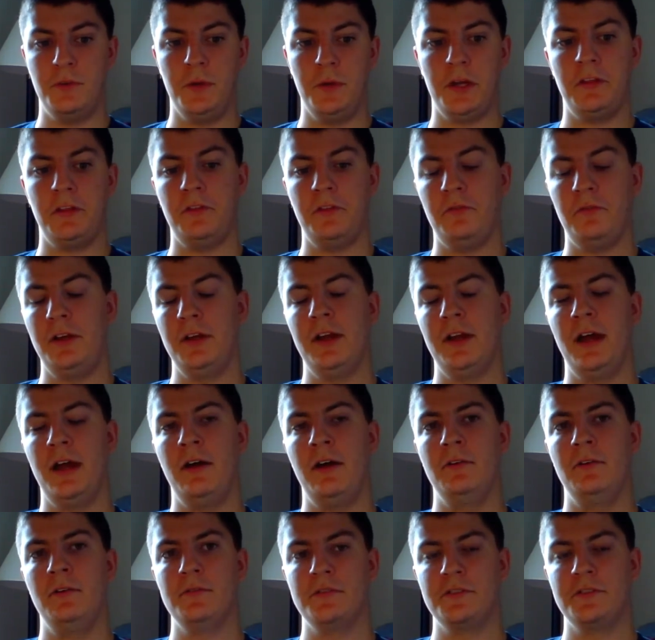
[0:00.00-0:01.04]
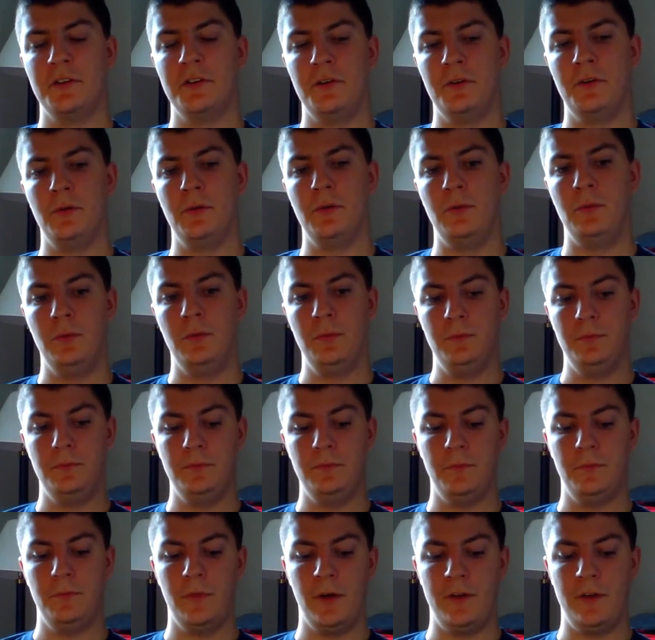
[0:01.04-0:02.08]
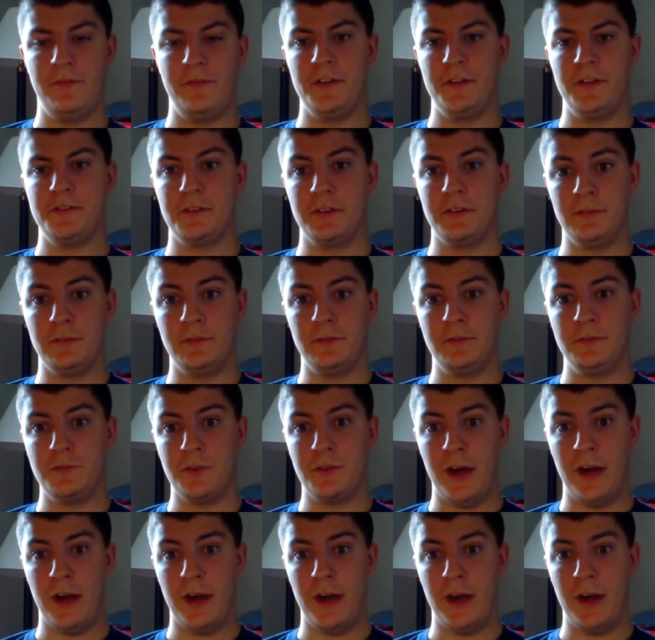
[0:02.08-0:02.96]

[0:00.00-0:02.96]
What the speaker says: forced a quick 3 and out, so offense could